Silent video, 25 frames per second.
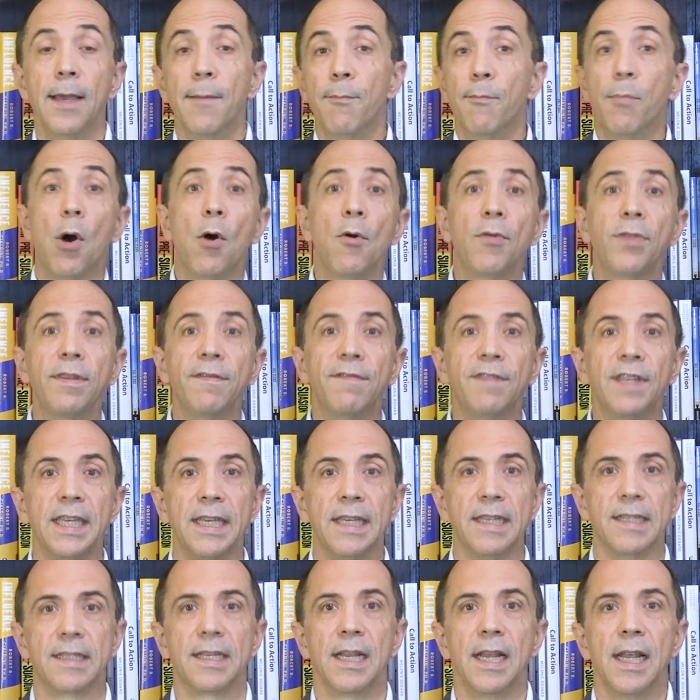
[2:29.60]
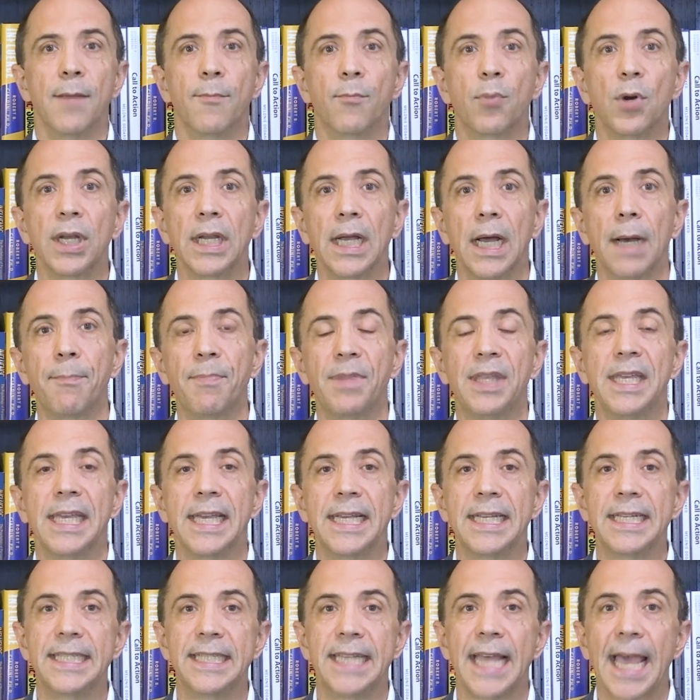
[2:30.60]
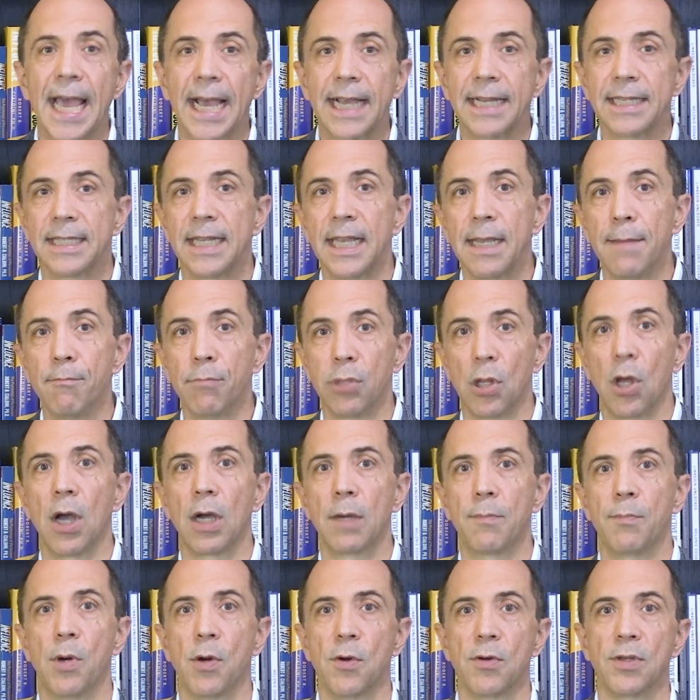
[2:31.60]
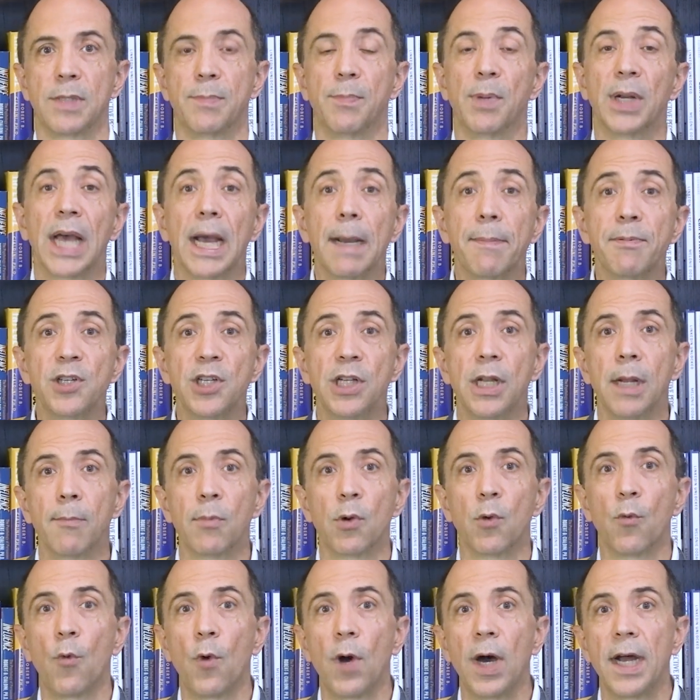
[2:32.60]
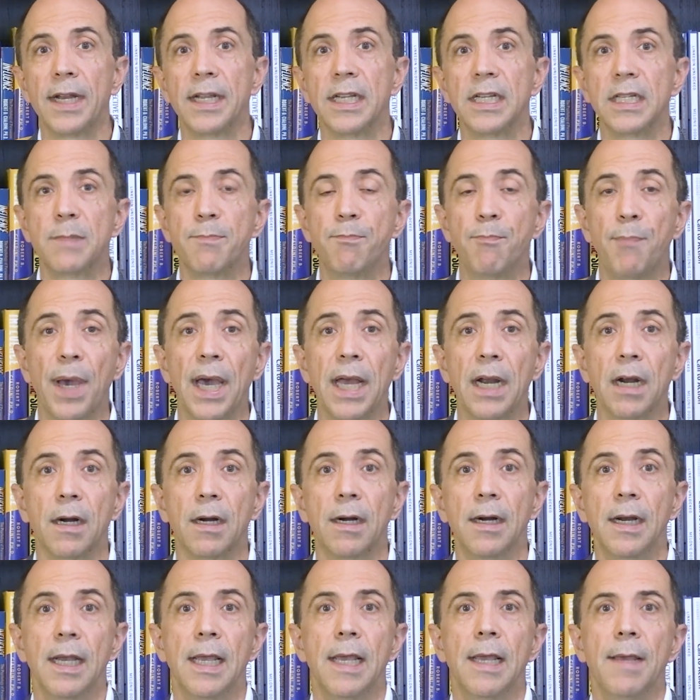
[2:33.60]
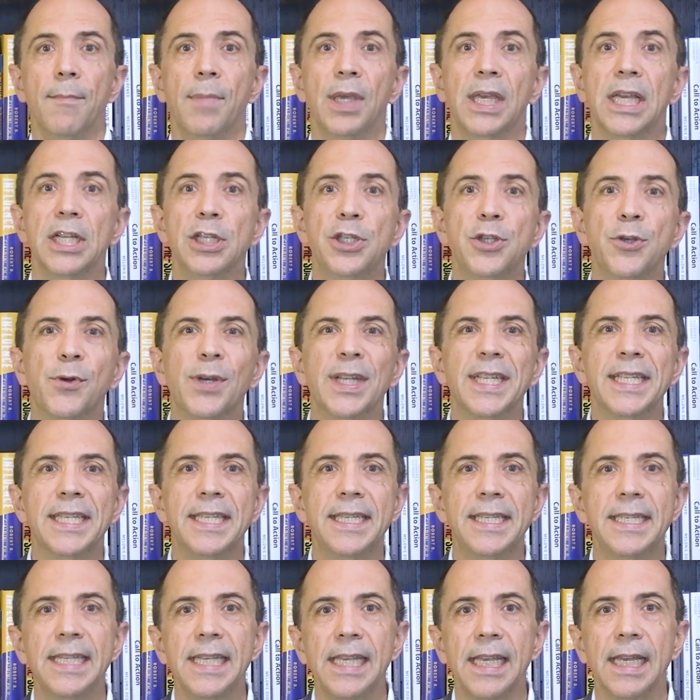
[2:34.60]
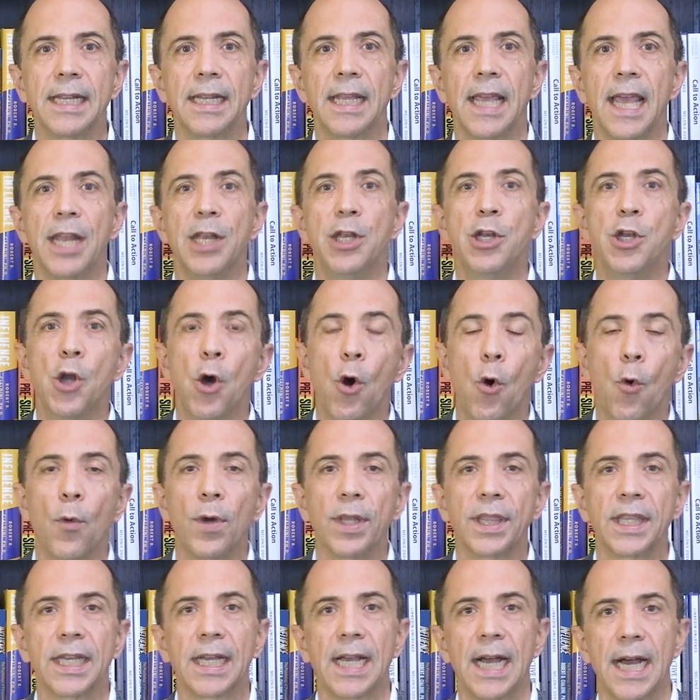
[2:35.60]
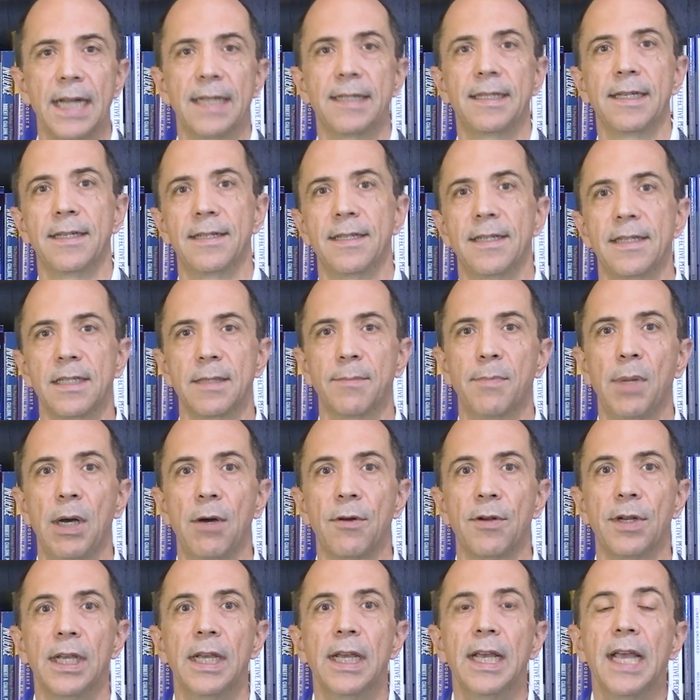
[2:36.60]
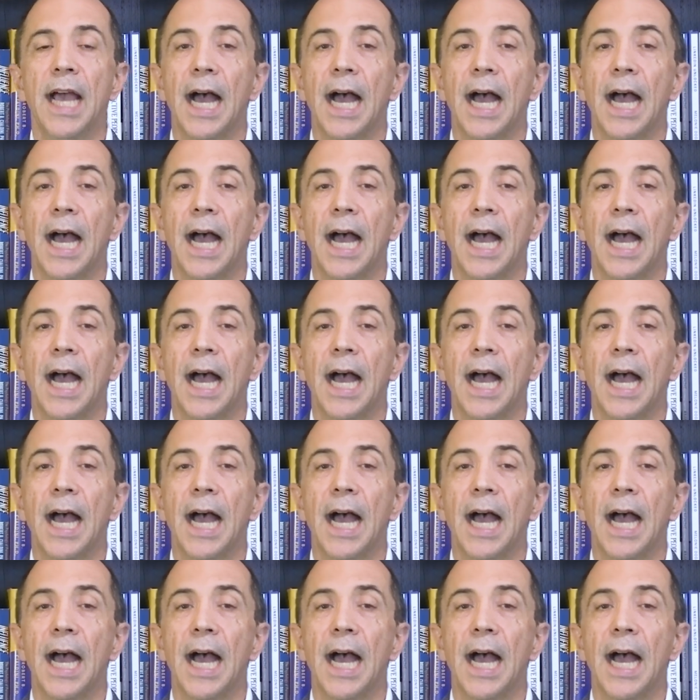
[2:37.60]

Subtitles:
Both of these bring up the exact same blog post, but option number 1 is better because you can see it and know what the content is about.